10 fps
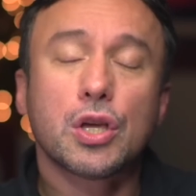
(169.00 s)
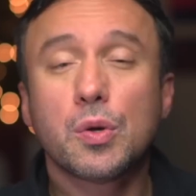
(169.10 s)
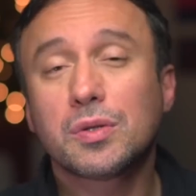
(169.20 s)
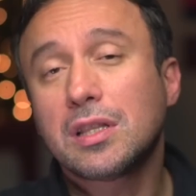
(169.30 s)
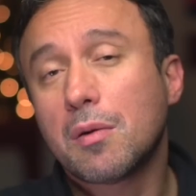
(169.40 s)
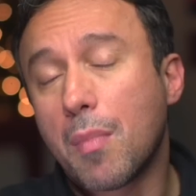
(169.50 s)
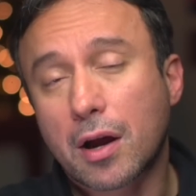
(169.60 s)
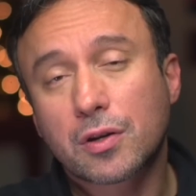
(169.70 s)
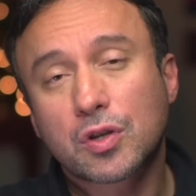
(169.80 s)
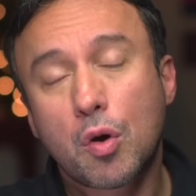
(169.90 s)
using the
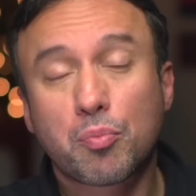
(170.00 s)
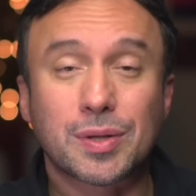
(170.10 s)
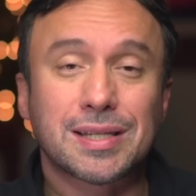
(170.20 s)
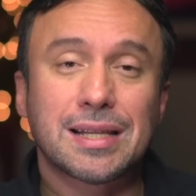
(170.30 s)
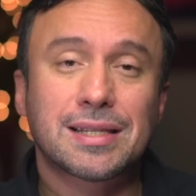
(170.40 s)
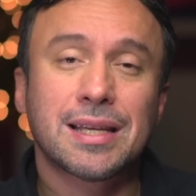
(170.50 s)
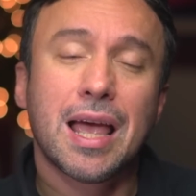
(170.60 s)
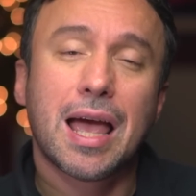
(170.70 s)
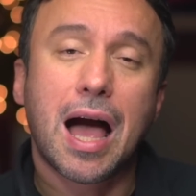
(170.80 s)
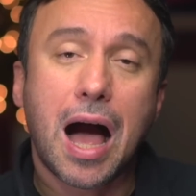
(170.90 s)
microscope presents
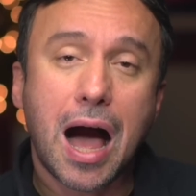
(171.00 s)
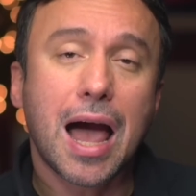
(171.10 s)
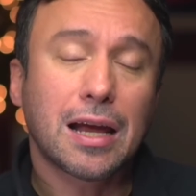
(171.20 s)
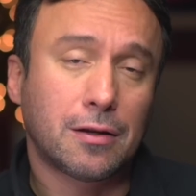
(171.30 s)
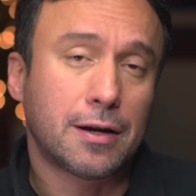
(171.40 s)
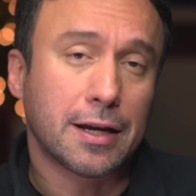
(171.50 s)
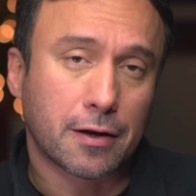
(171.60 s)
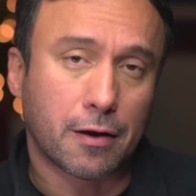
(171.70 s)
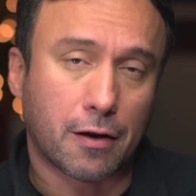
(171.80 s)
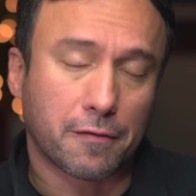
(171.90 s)
a high
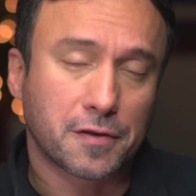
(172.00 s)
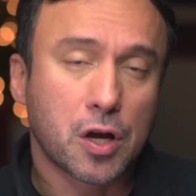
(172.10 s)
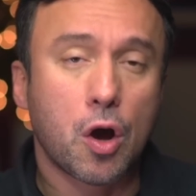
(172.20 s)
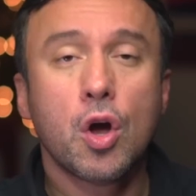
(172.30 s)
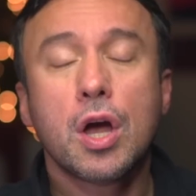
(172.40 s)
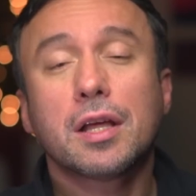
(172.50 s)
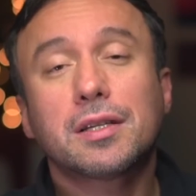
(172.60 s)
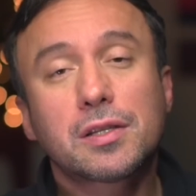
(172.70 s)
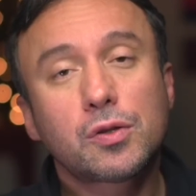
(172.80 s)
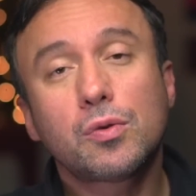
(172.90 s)
learning curve. So
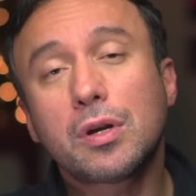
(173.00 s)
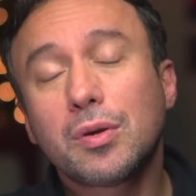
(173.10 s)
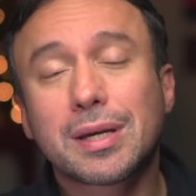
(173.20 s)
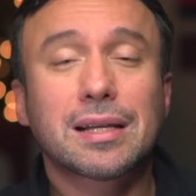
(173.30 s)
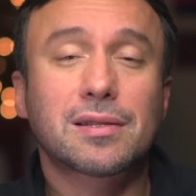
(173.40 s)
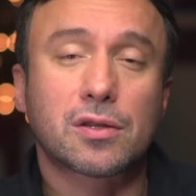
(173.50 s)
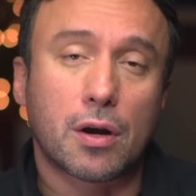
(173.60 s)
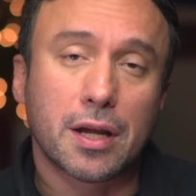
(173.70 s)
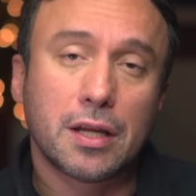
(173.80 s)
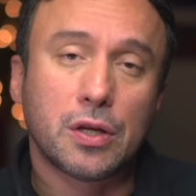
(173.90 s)
the sooner you get
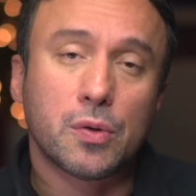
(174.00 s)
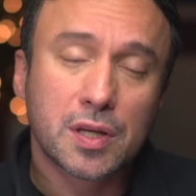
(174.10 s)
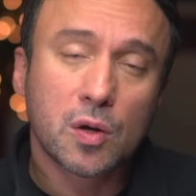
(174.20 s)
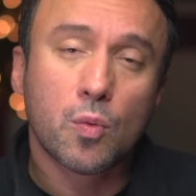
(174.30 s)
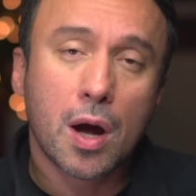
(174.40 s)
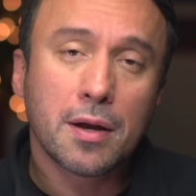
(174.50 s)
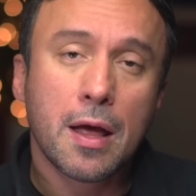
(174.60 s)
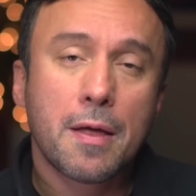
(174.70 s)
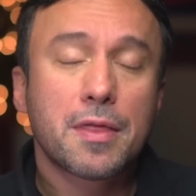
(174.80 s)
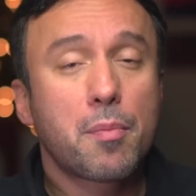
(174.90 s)
started using one,
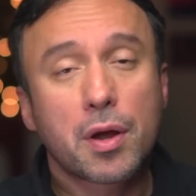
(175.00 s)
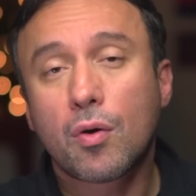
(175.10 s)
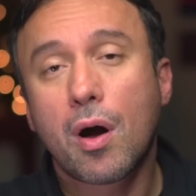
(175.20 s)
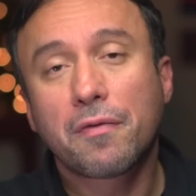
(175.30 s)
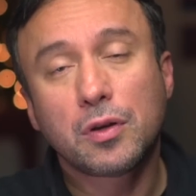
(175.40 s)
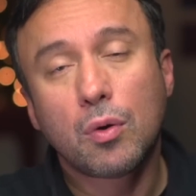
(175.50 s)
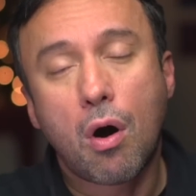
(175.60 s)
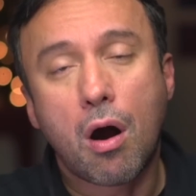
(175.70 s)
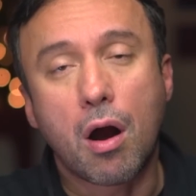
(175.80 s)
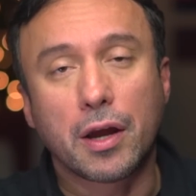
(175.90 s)
the better off you
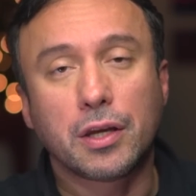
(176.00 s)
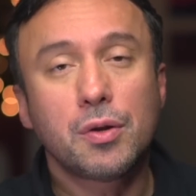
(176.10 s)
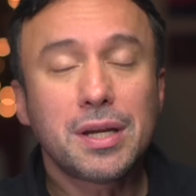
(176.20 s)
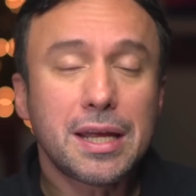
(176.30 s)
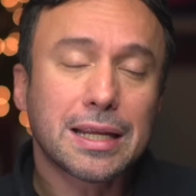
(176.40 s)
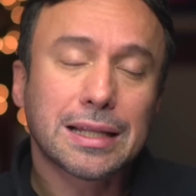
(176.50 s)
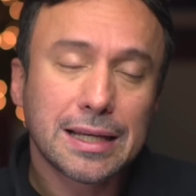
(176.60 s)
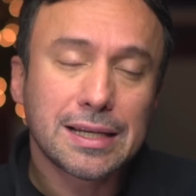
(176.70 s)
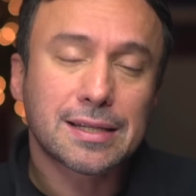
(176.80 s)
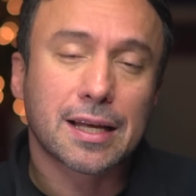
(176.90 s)
are. You need at
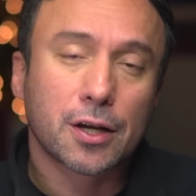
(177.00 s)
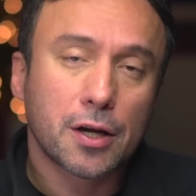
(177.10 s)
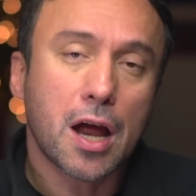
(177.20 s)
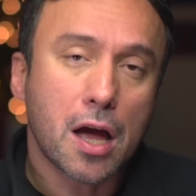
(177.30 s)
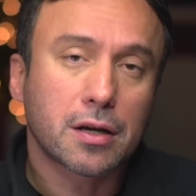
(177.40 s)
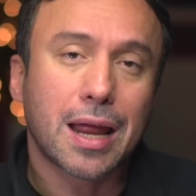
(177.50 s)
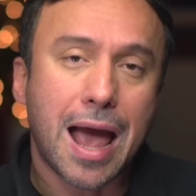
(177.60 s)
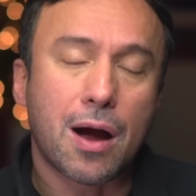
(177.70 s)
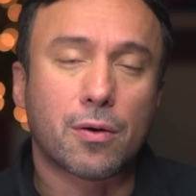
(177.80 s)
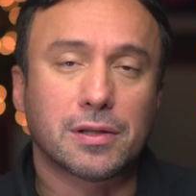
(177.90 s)
least a good 100
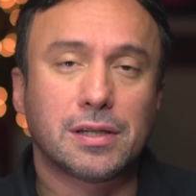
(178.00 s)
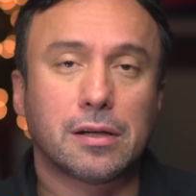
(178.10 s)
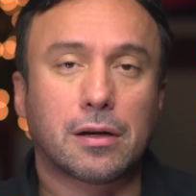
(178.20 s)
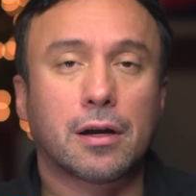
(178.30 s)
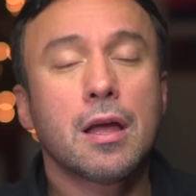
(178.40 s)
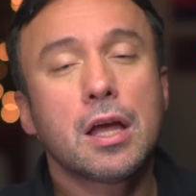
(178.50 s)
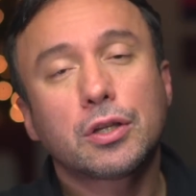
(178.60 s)
hours here